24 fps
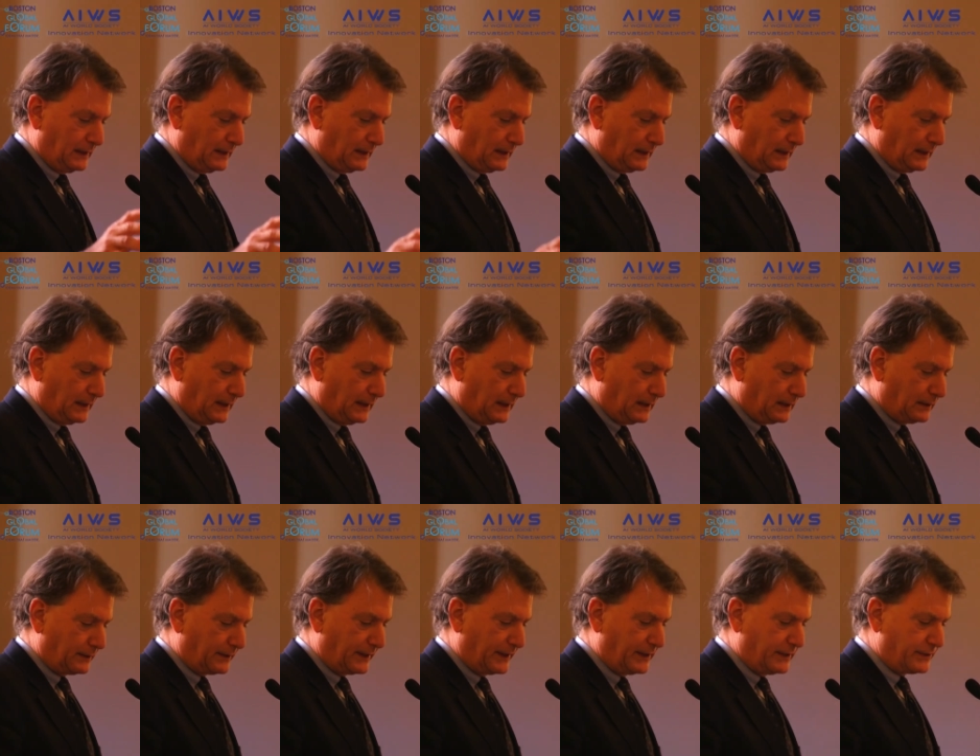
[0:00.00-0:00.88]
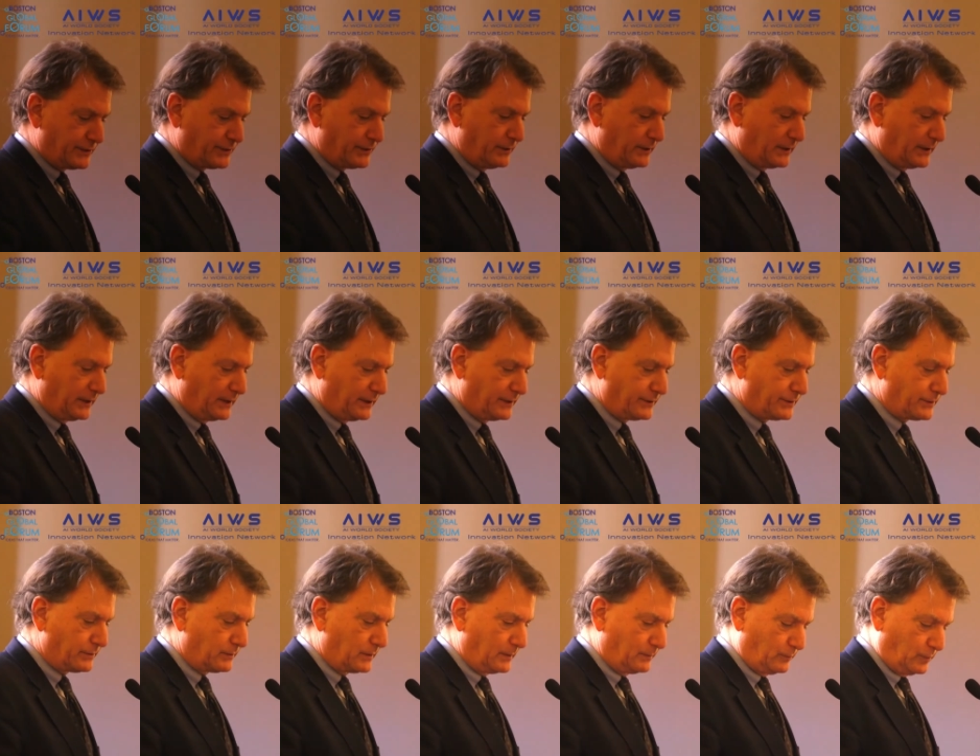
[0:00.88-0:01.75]
Uh, they issued an
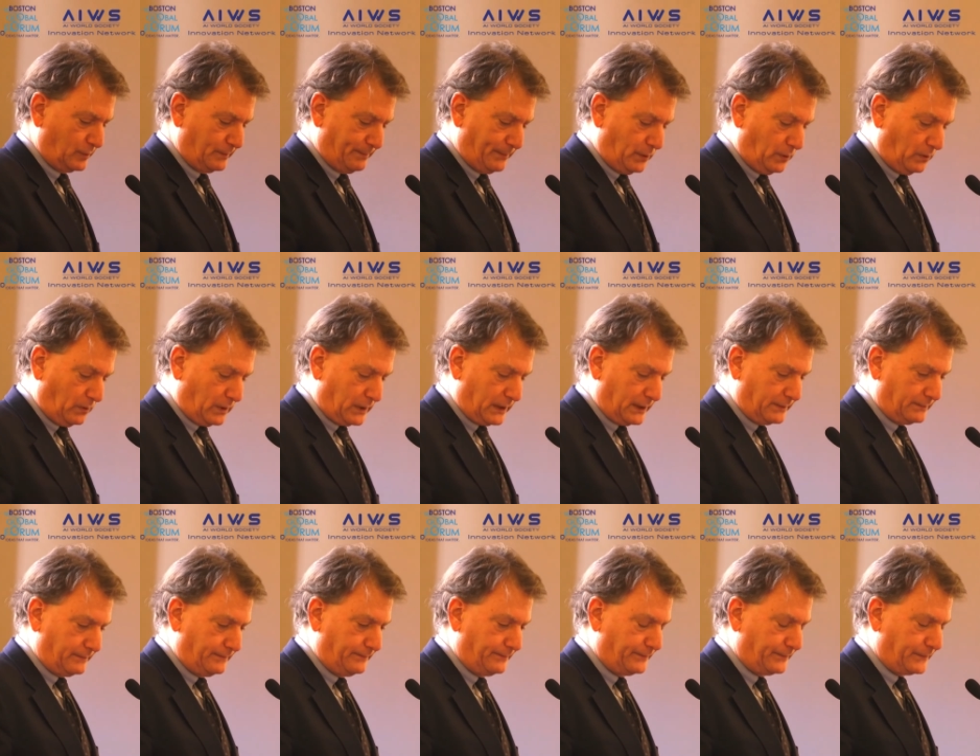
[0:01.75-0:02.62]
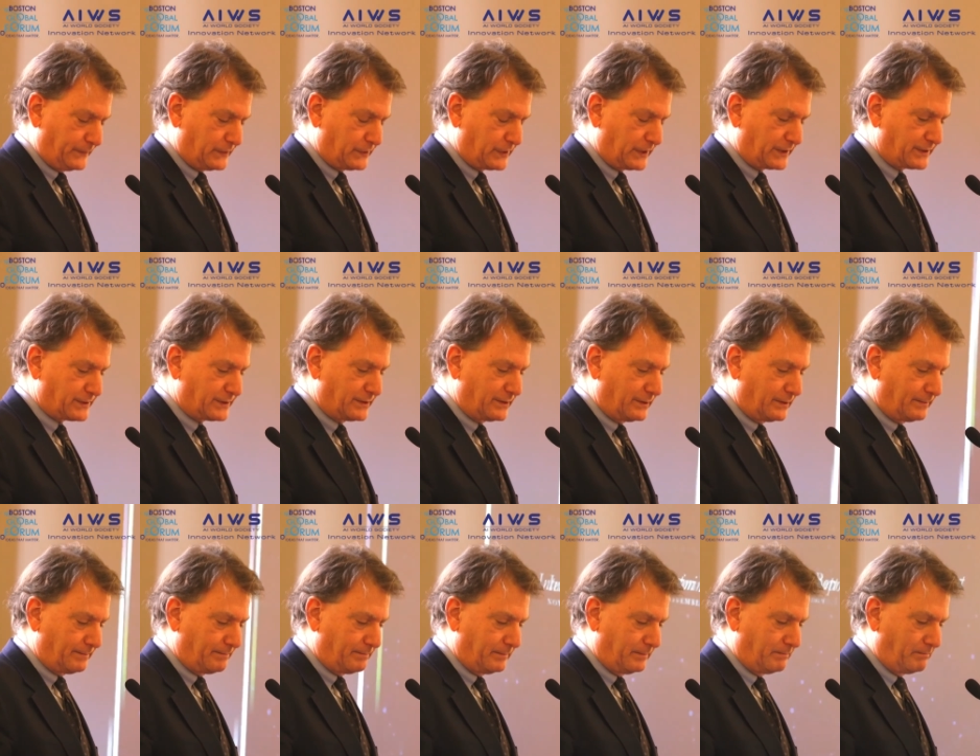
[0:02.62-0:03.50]
interim report just a
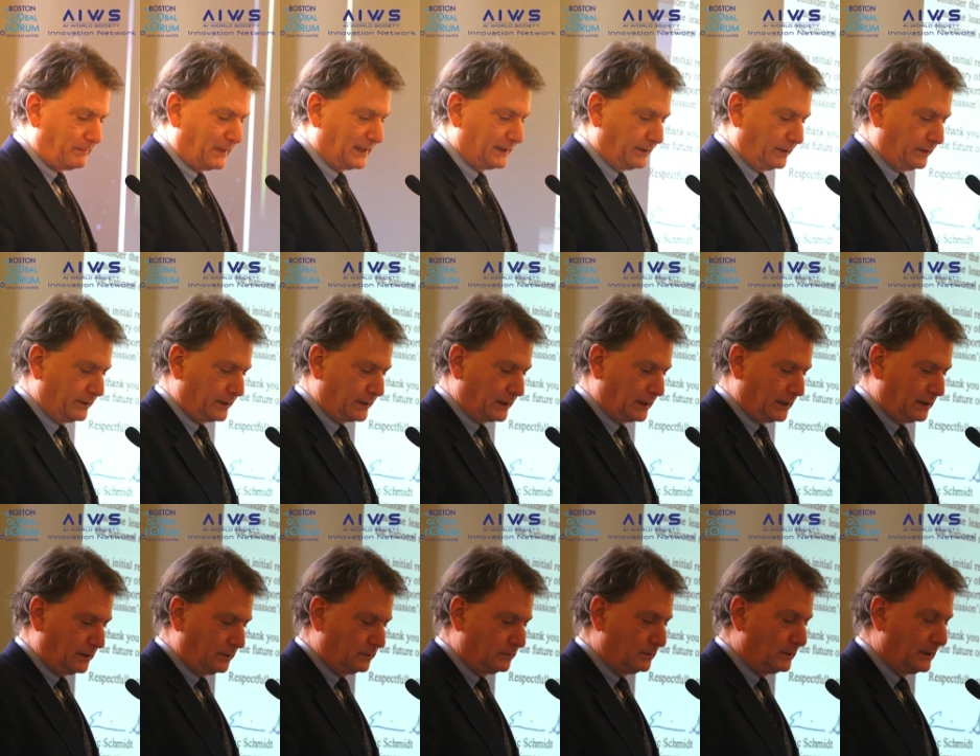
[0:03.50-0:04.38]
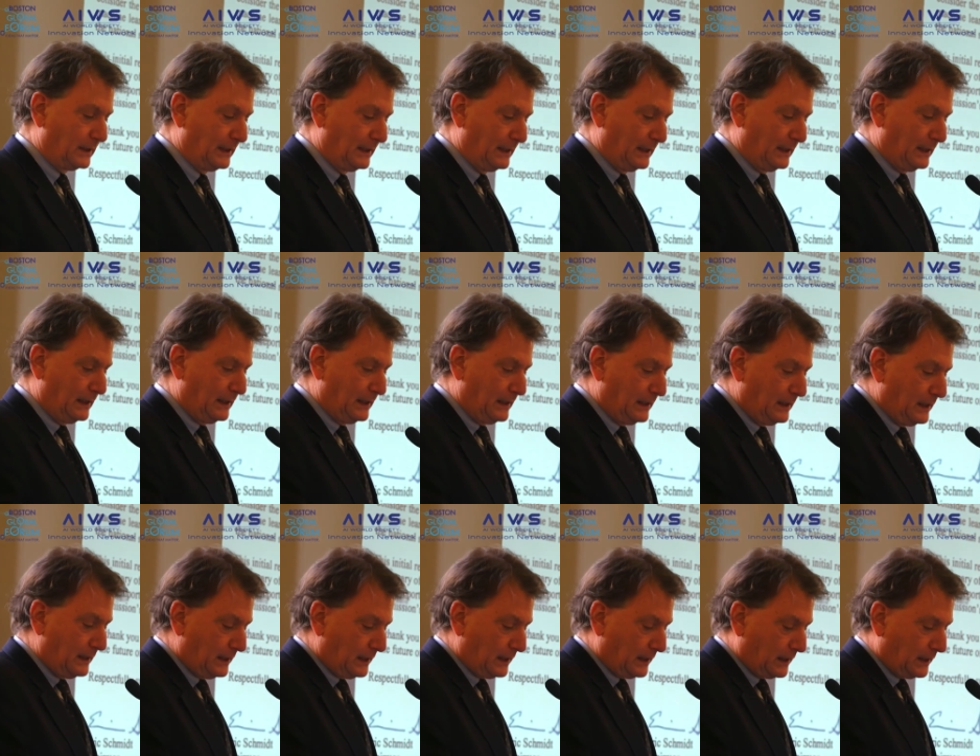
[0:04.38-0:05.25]
month ago
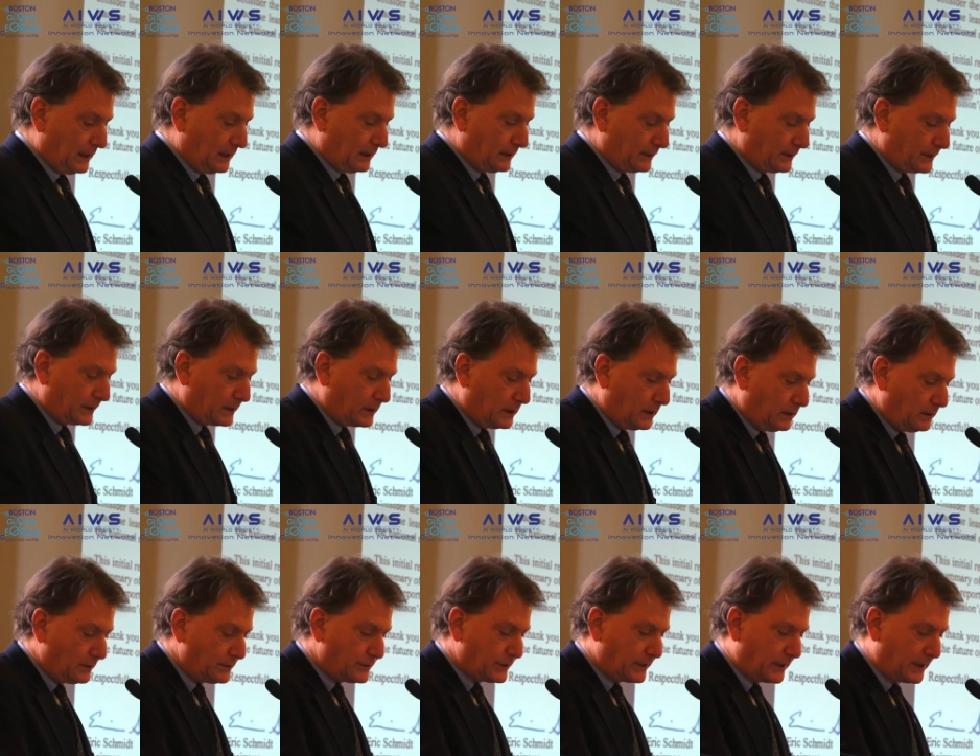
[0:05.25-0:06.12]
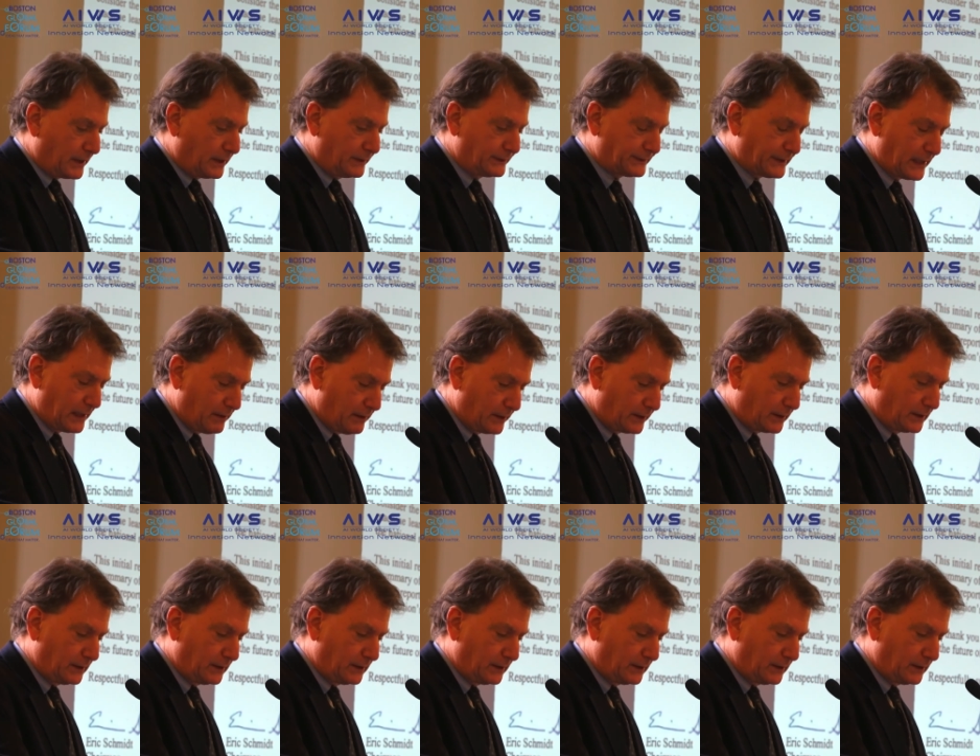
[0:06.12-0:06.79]
uh, the co-chairs, Eric